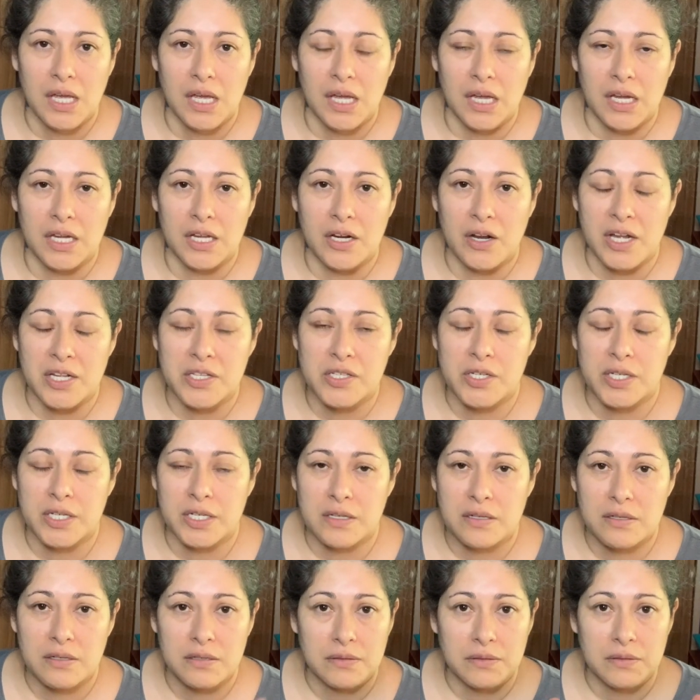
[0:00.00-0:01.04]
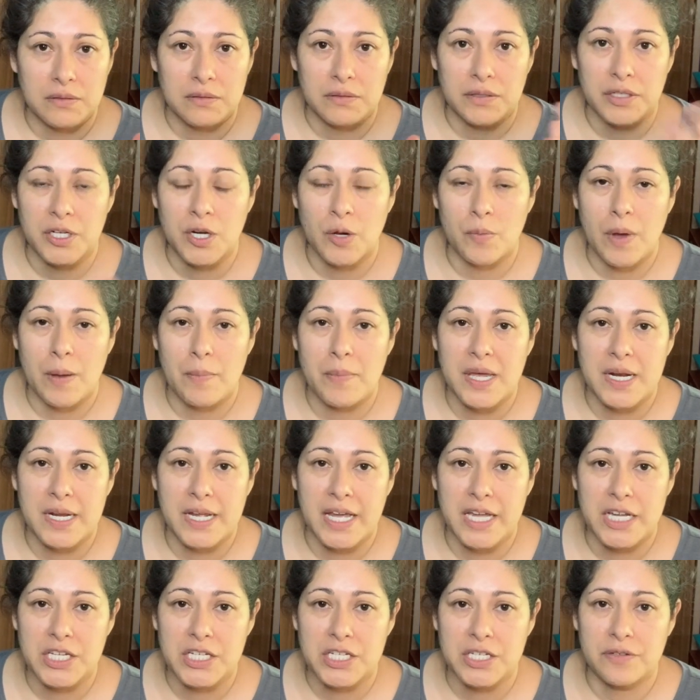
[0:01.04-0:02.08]
you know, I took my
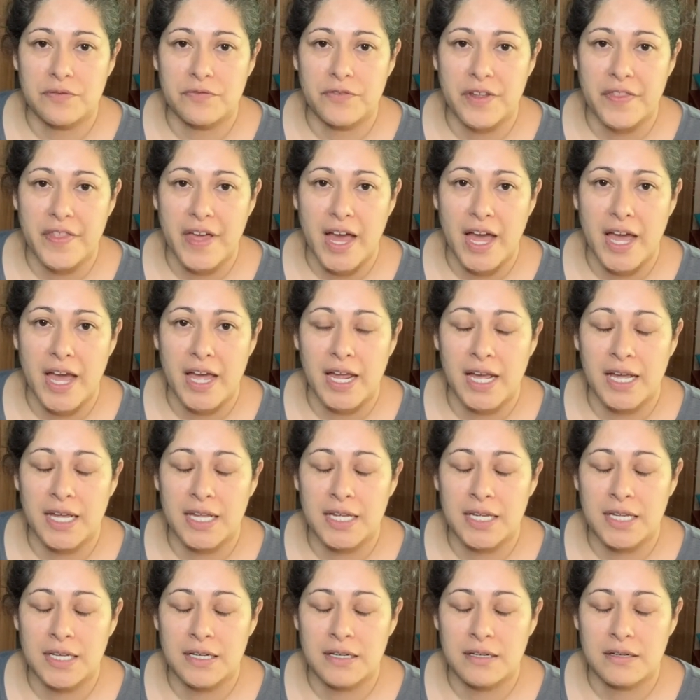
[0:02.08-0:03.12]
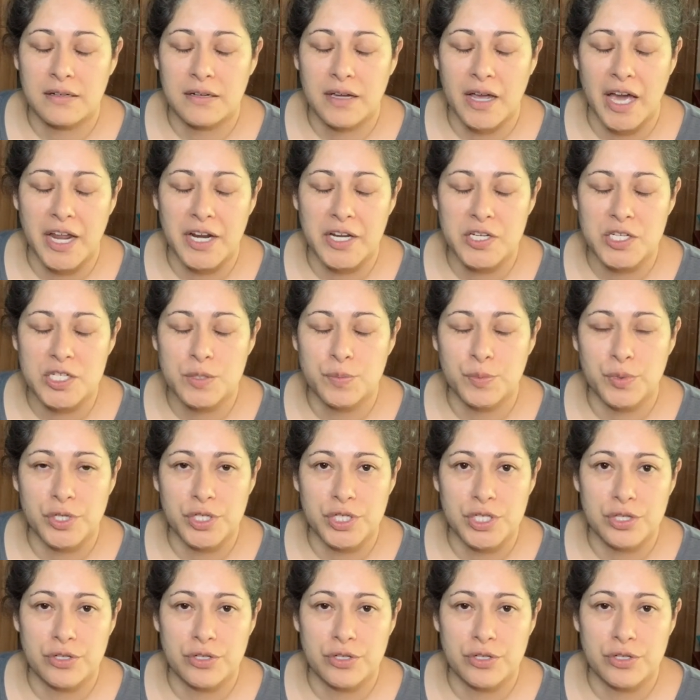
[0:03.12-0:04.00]
medication for that and kind of just pushed